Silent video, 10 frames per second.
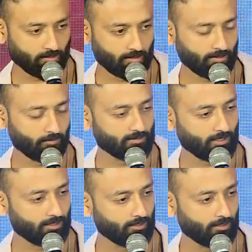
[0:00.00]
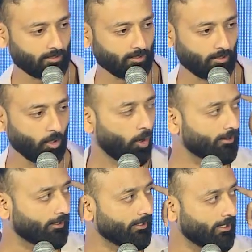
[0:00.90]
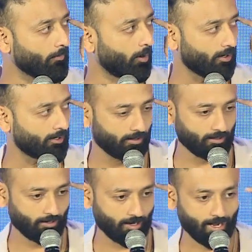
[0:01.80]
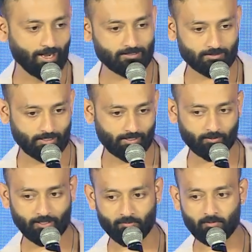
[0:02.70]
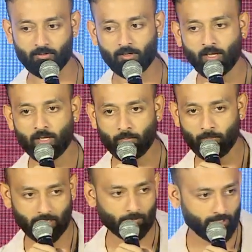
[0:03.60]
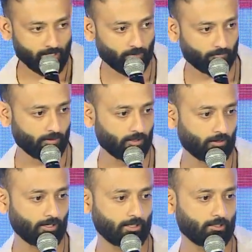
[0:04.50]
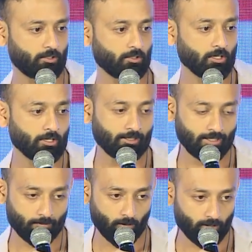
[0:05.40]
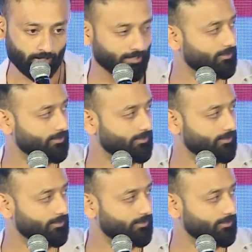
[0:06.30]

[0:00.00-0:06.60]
So I think we started not thinking about it as like we can ever make money out of it, or like and think about it as